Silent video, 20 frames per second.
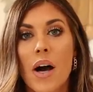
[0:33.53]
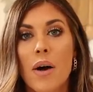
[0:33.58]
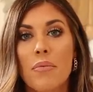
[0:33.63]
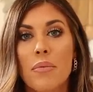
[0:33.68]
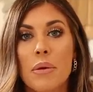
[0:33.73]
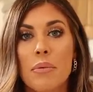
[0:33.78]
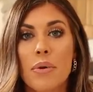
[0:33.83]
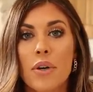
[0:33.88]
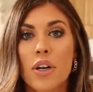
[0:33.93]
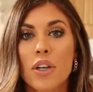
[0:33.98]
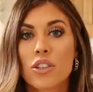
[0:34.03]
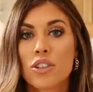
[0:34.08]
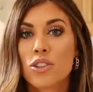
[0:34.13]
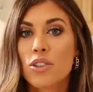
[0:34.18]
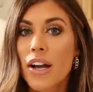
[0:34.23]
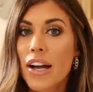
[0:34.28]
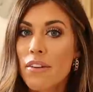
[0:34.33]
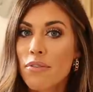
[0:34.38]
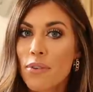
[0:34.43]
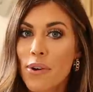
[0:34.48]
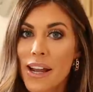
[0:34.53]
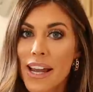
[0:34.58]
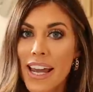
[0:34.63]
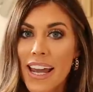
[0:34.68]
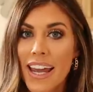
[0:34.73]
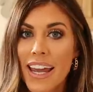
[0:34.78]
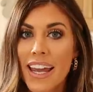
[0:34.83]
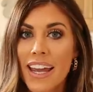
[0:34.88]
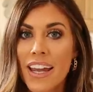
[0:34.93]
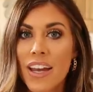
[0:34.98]
We put our driveway
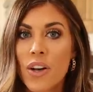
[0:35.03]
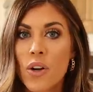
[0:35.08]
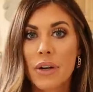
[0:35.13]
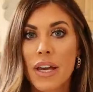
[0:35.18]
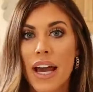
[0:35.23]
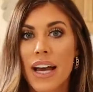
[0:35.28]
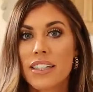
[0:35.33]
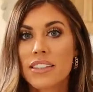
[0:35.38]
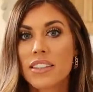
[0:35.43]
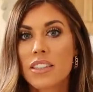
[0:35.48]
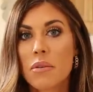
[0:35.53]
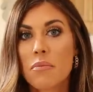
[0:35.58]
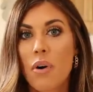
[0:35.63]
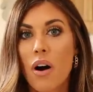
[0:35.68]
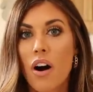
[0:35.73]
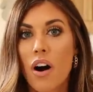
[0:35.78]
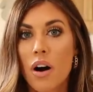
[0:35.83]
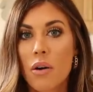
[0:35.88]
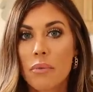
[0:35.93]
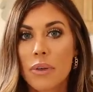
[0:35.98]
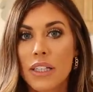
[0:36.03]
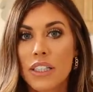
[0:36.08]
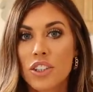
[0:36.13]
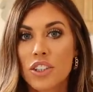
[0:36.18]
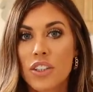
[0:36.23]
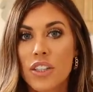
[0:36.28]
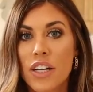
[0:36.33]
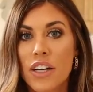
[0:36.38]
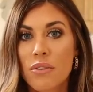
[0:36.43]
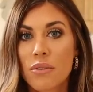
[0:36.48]
in. We had some
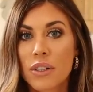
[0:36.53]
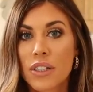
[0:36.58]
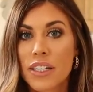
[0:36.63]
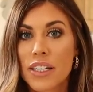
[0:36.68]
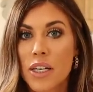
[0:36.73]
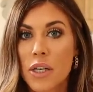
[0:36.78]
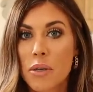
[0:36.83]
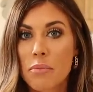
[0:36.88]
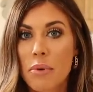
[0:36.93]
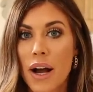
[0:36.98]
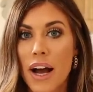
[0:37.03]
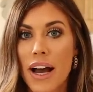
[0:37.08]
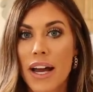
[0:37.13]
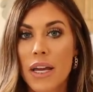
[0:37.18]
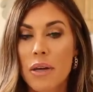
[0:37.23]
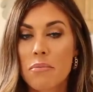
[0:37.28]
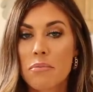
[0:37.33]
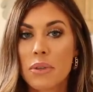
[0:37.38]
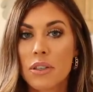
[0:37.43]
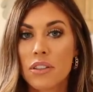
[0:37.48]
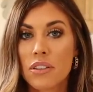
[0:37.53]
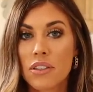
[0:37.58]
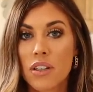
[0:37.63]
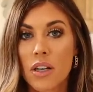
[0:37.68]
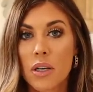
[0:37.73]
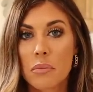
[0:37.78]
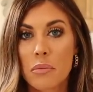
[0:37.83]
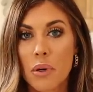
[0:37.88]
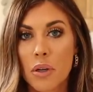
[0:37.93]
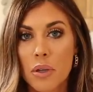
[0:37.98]
Amish that were nearby build
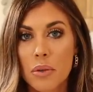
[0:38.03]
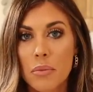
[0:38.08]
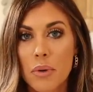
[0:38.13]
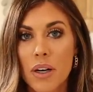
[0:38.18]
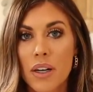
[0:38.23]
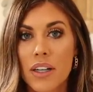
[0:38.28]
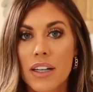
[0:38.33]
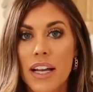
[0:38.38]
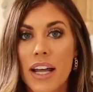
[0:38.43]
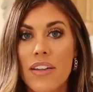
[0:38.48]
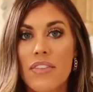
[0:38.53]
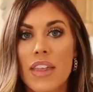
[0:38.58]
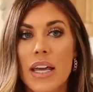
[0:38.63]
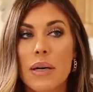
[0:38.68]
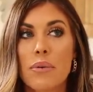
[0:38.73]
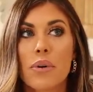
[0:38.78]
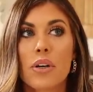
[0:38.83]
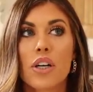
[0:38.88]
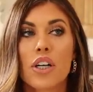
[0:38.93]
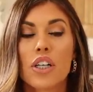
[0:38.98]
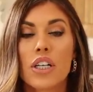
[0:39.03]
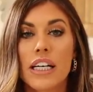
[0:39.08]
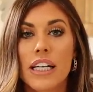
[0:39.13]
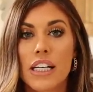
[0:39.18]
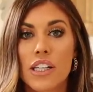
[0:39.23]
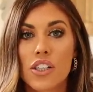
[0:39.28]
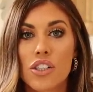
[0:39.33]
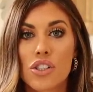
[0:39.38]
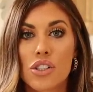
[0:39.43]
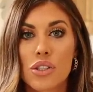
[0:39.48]
our pole barn, and they were
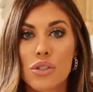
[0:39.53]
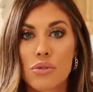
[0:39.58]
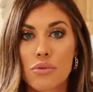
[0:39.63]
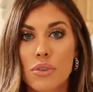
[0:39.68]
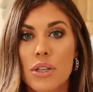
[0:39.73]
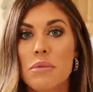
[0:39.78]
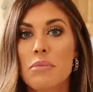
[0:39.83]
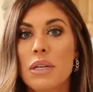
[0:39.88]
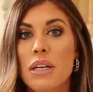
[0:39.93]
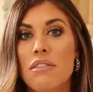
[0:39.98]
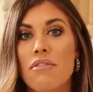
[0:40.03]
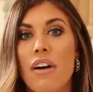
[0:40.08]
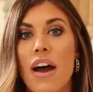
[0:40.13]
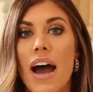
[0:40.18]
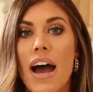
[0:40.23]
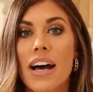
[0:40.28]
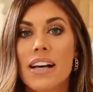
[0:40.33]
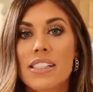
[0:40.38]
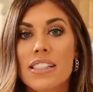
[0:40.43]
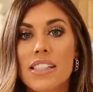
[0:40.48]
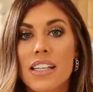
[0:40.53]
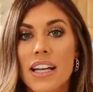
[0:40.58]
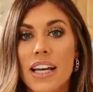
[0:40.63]
extremely fast.